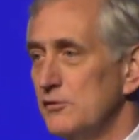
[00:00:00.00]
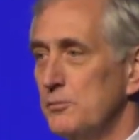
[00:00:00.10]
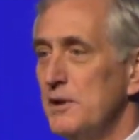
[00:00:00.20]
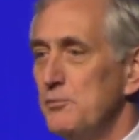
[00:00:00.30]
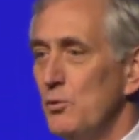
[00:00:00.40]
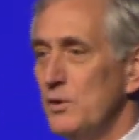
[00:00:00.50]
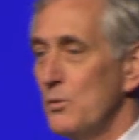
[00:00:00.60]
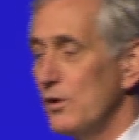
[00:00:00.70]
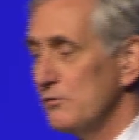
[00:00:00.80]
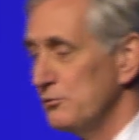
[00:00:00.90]
The people we
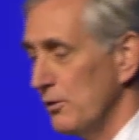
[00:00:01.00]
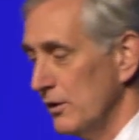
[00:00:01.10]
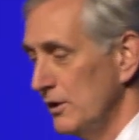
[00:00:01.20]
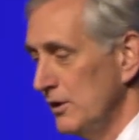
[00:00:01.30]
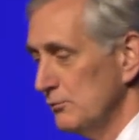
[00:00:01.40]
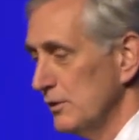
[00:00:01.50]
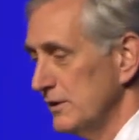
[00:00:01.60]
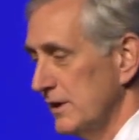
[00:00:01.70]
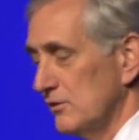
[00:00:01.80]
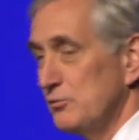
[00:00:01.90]
work for
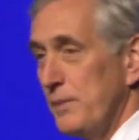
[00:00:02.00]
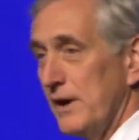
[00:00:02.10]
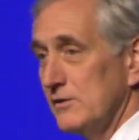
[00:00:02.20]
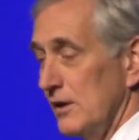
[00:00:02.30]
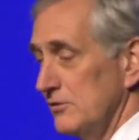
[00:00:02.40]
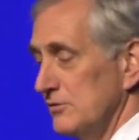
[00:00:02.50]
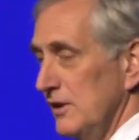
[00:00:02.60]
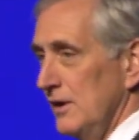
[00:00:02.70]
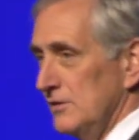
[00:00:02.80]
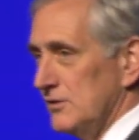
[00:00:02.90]
really expect us
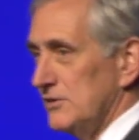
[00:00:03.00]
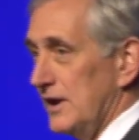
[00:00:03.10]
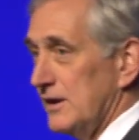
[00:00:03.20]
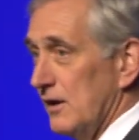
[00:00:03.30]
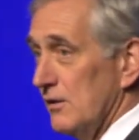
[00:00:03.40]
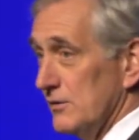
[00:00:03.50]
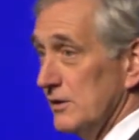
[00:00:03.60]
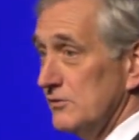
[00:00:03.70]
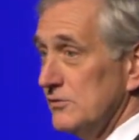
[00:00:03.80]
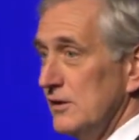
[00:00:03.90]
to take care of
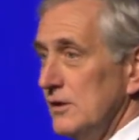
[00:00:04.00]
this.